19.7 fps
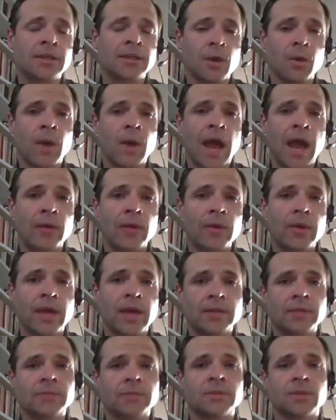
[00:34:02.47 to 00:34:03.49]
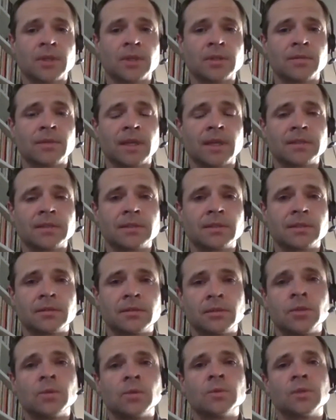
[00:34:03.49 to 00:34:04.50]
go out as a result of this.
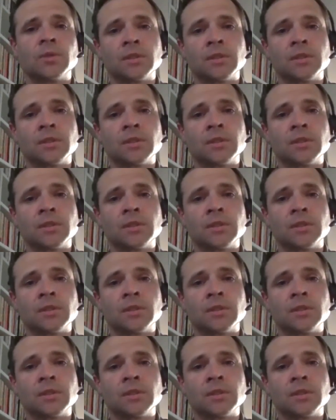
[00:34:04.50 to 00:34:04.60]
You okay. Mm-hmm. should